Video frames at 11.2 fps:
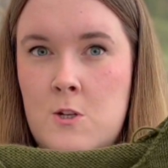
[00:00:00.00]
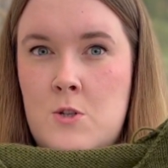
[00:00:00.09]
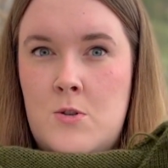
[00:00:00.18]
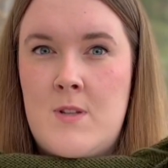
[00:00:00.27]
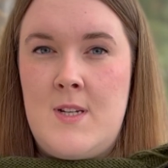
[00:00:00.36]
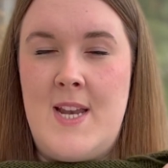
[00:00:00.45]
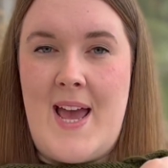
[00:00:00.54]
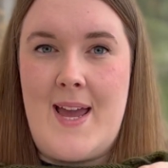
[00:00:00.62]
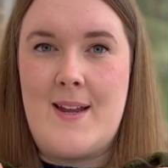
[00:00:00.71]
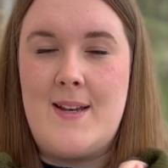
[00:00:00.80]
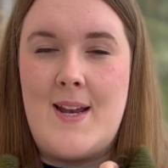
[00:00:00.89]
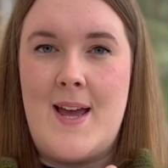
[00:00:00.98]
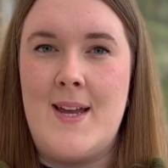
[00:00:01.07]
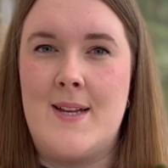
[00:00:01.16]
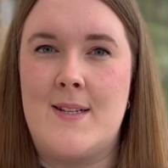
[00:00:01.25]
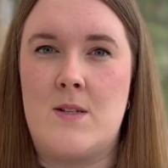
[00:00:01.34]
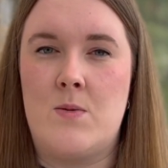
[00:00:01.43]
do the neck
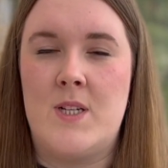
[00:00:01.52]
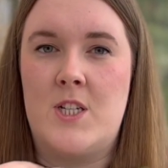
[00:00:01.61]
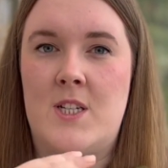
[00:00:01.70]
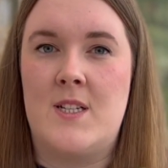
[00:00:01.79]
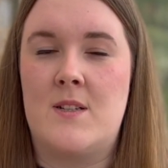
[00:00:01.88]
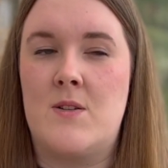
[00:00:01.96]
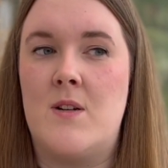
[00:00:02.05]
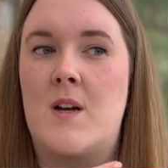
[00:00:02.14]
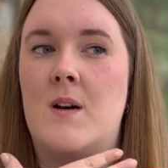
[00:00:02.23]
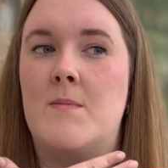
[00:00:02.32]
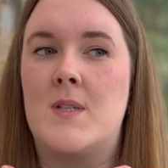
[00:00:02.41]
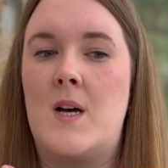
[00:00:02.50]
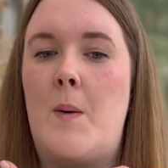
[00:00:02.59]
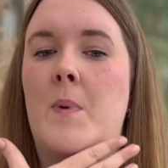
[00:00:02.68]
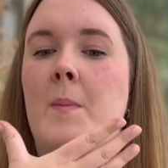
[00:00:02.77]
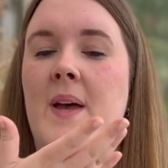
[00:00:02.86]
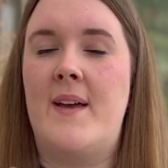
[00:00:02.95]
next, which is sort of comes up
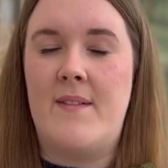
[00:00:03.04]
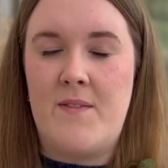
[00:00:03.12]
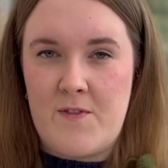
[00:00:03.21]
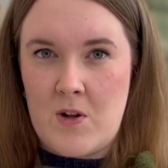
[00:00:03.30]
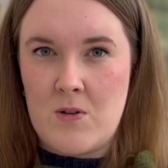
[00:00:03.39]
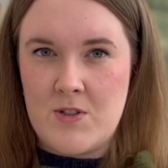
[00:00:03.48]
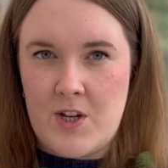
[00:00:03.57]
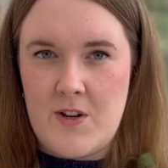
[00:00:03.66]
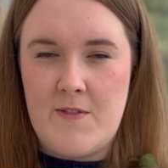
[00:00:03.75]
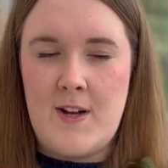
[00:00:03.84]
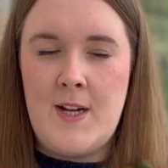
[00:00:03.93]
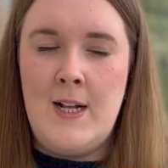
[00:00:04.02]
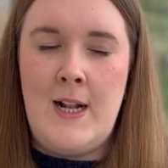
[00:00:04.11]
a bit and folds over.